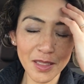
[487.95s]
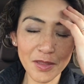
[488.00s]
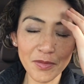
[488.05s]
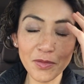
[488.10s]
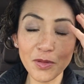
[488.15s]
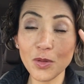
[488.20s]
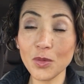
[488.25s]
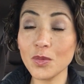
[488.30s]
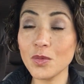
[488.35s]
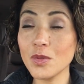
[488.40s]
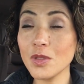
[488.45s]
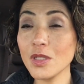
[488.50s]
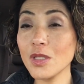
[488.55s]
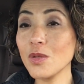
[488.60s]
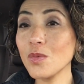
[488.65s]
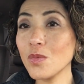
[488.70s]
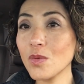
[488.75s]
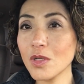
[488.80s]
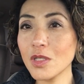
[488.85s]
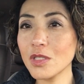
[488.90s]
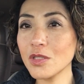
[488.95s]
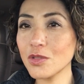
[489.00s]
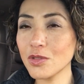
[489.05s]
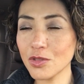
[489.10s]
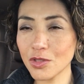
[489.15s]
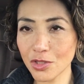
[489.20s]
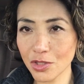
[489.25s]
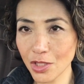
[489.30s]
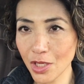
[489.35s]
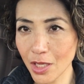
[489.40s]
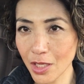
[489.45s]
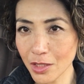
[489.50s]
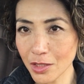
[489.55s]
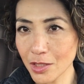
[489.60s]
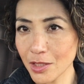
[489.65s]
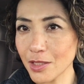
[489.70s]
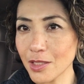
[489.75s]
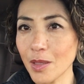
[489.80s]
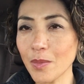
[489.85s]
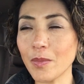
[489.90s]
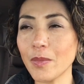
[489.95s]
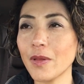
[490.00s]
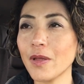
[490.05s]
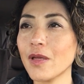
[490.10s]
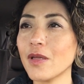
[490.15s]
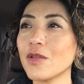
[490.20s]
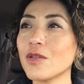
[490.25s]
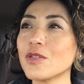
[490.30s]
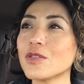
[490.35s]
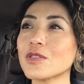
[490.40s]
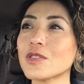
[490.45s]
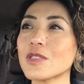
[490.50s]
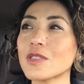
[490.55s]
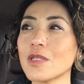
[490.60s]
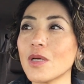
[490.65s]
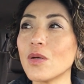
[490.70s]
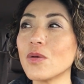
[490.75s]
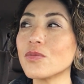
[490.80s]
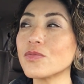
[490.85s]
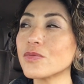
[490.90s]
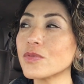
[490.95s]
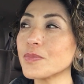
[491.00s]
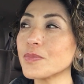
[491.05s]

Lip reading: if you really wanted to change something in yourself,